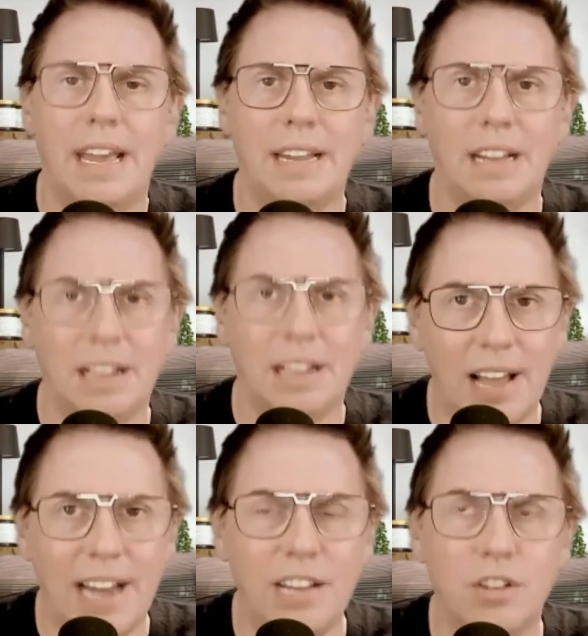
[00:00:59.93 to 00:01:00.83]
and
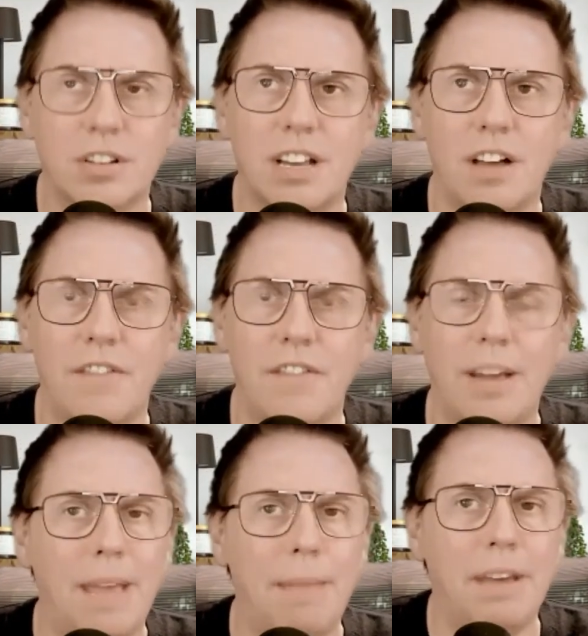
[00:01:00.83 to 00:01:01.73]
align yourself
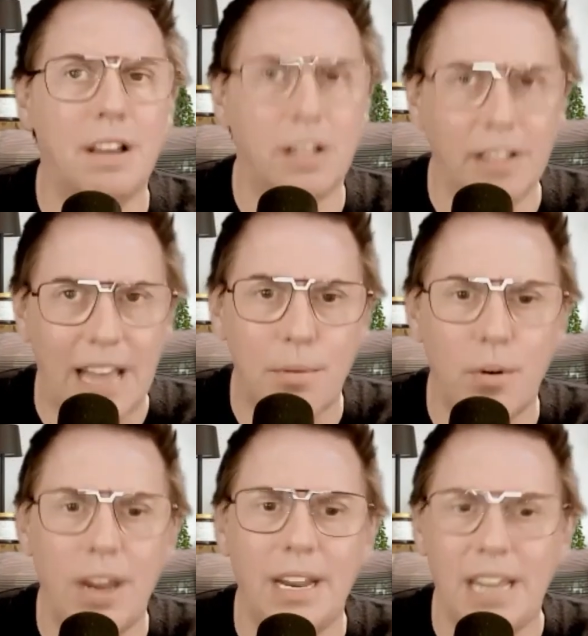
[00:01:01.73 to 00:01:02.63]
and maybe
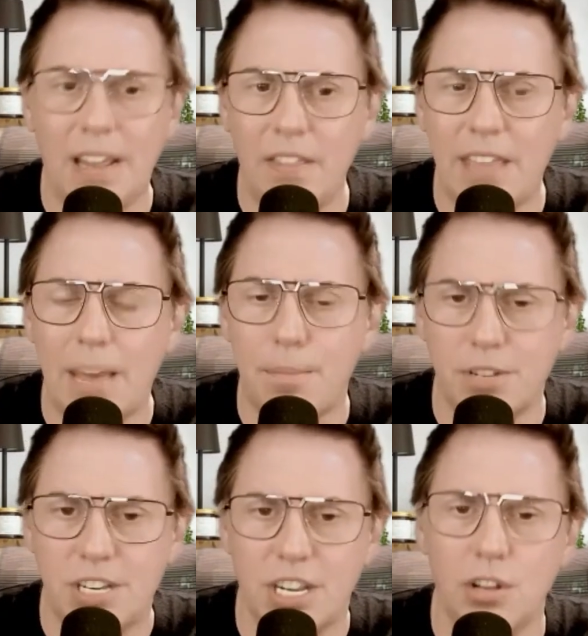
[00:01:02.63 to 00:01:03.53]
collaborate in that
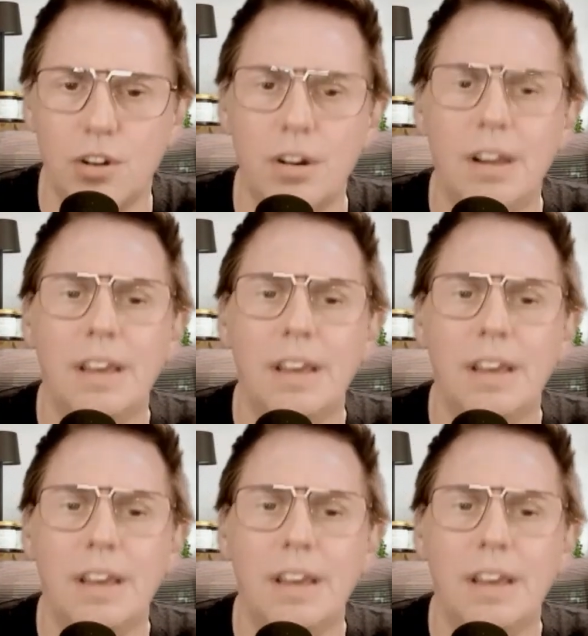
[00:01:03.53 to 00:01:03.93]
particular.